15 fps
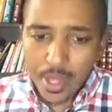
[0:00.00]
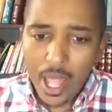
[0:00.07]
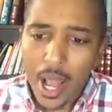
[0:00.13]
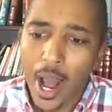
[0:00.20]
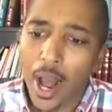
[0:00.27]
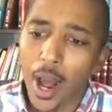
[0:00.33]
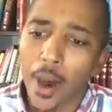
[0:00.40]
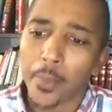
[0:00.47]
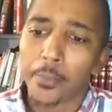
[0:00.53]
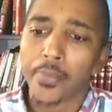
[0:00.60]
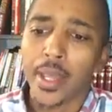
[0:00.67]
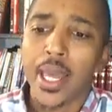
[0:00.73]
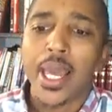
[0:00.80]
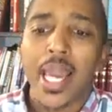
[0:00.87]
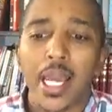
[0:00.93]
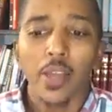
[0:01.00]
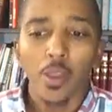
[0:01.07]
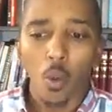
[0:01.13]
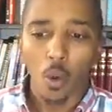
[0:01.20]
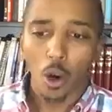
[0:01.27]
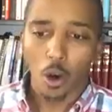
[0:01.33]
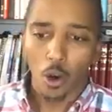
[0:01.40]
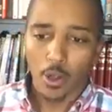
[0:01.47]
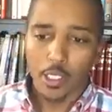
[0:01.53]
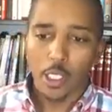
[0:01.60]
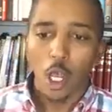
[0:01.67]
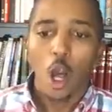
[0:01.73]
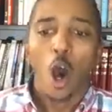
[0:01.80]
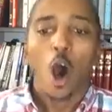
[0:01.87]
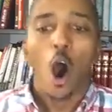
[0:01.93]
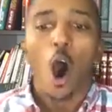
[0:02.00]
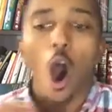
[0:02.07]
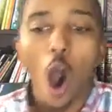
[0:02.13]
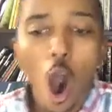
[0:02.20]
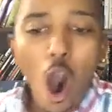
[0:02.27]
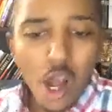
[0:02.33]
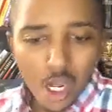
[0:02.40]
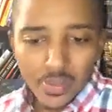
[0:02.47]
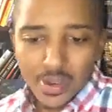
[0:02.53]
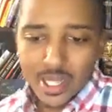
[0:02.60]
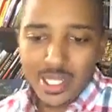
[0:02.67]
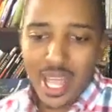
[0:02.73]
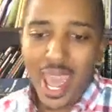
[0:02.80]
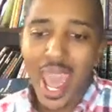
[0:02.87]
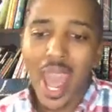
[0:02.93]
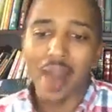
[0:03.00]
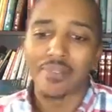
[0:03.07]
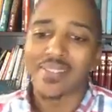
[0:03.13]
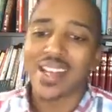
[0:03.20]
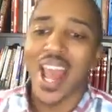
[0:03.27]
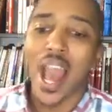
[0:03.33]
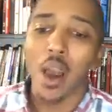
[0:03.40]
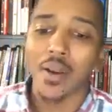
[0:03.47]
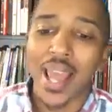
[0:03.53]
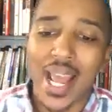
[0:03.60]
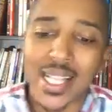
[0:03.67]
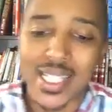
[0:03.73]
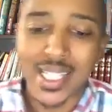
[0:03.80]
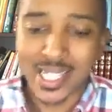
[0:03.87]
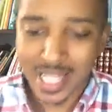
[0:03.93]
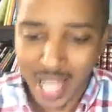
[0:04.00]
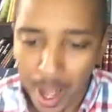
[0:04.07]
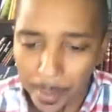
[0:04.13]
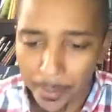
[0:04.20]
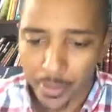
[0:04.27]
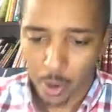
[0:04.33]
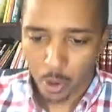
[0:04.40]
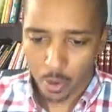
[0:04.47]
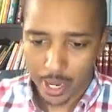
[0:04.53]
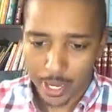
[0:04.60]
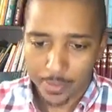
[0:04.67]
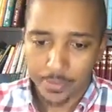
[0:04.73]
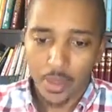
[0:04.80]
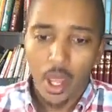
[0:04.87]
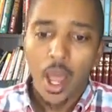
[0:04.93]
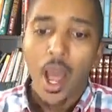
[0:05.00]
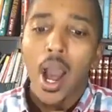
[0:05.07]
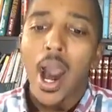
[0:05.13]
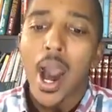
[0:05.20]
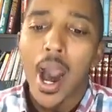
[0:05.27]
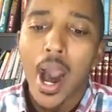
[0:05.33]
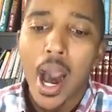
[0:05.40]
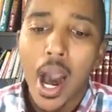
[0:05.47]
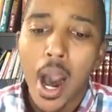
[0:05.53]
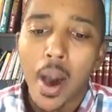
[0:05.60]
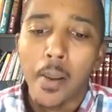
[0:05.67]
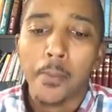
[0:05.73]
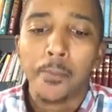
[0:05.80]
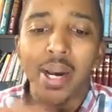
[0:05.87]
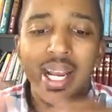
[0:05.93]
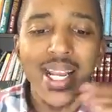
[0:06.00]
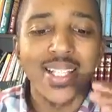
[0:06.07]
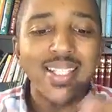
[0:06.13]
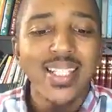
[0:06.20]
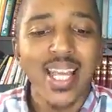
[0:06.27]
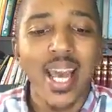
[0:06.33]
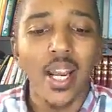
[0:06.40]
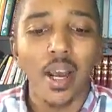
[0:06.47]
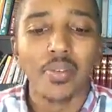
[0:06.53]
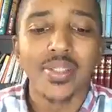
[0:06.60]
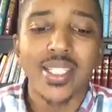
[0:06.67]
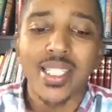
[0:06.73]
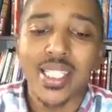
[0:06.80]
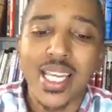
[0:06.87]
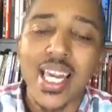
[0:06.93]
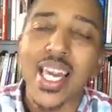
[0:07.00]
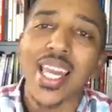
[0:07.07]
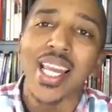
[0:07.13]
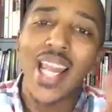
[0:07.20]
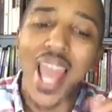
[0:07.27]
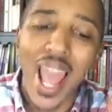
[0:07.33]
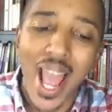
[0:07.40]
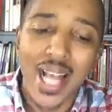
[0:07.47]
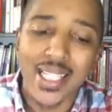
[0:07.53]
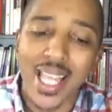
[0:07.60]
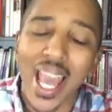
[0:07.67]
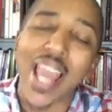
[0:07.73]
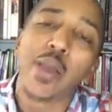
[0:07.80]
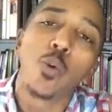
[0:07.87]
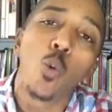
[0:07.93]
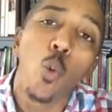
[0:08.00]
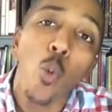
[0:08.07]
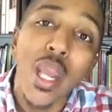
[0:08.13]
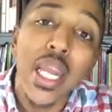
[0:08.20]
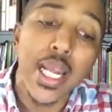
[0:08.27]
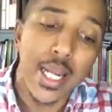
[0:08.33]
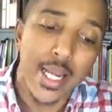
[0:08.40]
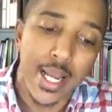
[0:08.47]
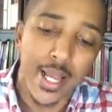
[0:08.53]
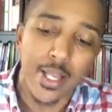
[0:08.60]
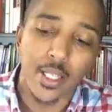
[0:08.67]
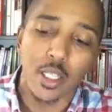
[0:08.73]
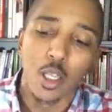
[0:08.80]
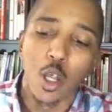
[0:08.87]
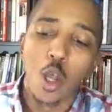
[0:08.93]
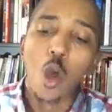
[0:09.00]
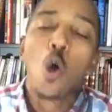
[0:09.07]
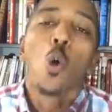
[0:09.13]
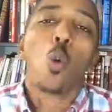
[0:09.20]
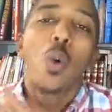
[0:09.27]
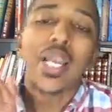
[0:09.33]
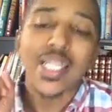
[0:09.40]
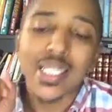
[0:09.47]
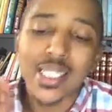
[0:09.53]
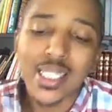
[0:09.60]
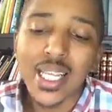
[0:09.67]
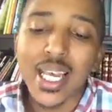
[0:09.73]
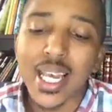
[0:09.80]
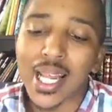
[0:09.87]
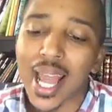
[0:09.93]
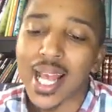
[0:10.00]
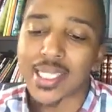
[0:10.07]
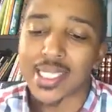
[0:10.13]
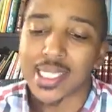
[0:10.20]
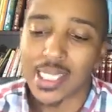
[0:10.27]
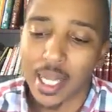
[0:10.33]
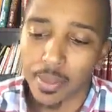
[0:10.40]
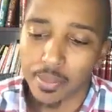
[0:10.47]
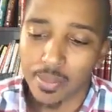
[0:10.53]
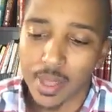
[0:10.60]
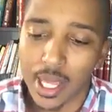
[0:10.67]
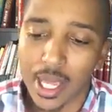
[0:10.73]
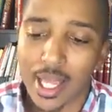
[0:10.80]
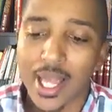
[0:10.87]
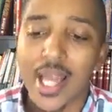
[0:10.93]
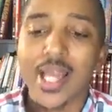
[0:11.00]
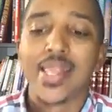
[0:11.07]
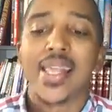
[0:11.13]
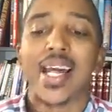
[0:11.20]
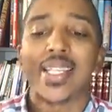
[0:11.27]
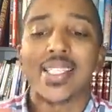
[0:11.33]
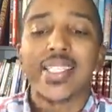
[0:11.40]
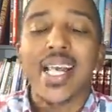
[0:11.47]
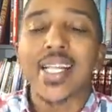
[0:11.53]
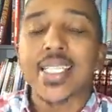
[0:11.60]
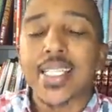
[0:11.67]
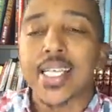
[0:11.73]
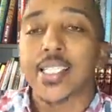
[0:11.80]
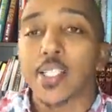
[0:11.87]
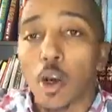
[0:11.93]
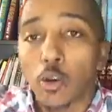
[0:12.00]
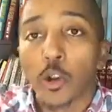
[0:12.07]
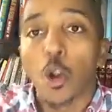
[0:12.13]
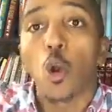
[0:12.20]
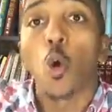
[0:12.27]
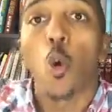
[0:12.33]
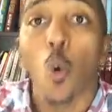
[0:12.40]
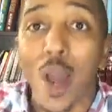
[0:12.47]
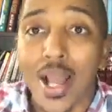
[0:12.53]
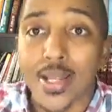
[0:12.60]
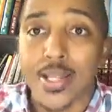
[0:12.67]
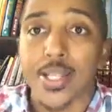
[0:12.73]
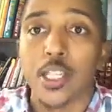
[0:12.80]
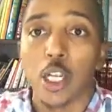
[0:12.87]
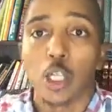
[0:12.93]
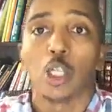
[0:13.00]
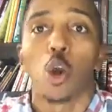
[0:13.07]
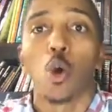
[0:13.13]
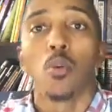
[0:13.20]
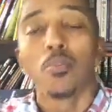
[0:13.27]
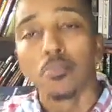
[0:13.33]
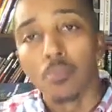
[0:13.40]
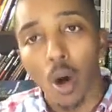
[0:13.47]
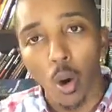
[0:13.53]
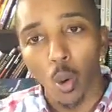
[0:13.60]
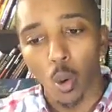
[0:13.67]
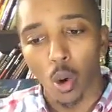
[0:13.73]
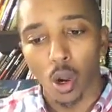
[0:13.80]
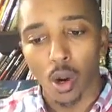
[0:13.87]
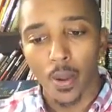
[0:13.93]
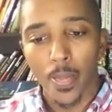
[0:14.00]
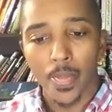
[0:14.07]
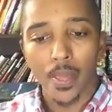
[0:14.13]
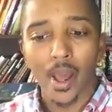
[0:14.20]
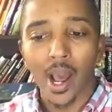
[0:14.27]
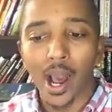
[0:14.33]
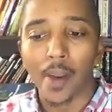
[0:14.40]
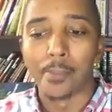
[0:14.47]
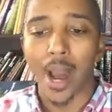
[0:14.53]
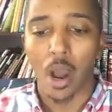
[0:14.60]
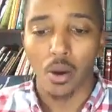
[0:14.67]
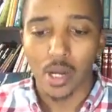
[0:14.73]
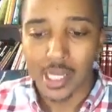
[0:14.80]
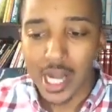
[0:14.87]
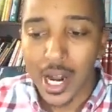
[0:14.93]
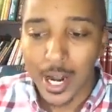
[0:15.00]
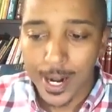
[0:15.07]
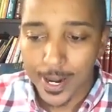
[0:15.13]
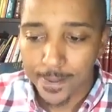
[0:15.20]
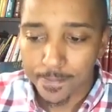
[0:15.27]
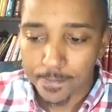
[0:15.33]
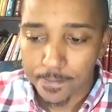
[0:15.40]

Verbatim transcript: Um, in other words, all of us have doubt at some point, uh, but instead of seeing it as a weakness, we see it as something that sets us on a quest to know more about God.